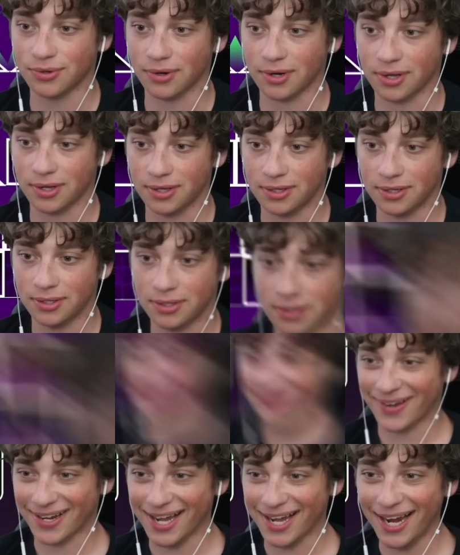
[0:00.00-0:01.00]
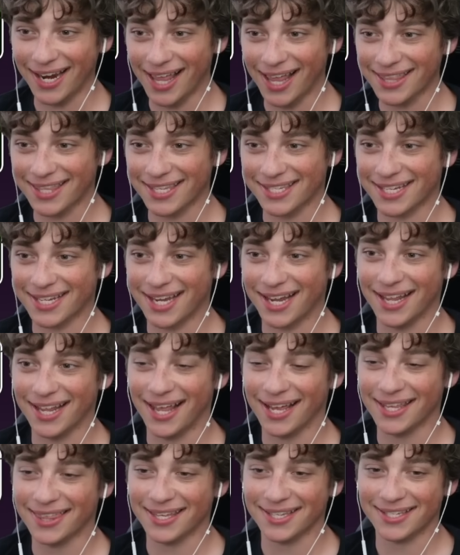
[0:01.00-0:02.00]
sort of. So I kind of like this. I kind
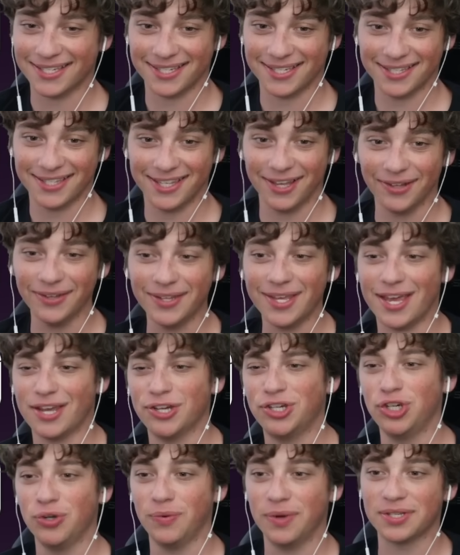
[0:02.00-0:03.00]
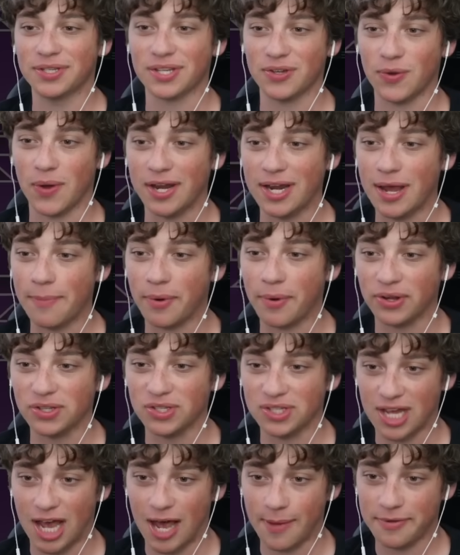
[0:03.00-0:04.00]
of like this. The only issue is that you end up
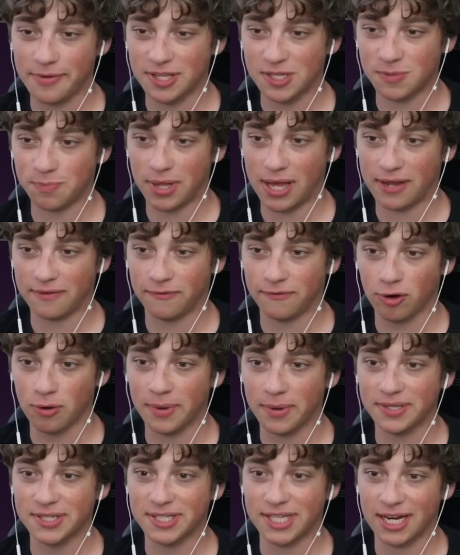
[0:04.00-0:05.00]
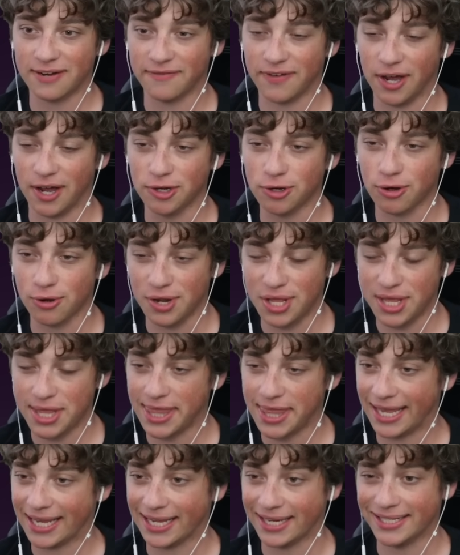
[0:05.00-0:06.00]
on top of this platform instead of
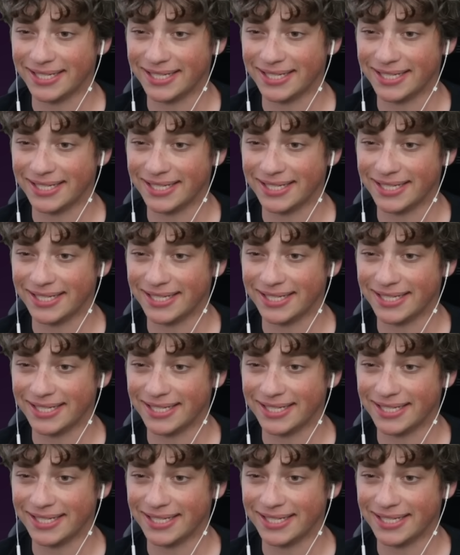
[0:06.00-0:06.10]
underneath like